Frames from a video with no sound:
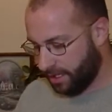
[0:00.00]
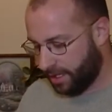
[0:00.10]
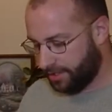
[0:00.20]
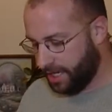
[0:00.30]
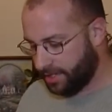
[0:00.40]

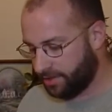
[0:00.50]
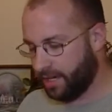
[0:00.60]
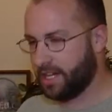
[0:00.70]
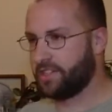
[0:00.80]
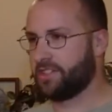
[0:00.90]
A dead
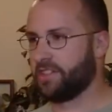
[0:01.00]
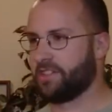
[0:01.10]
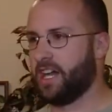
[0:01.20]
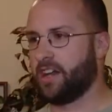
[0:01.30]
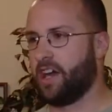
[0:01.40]
Christ
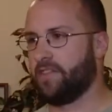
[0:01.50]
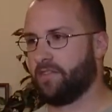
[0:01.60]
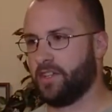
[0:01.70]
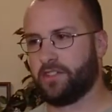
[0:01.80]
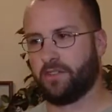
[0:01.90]
does not
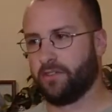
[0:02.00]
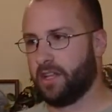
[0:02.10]
offer eternal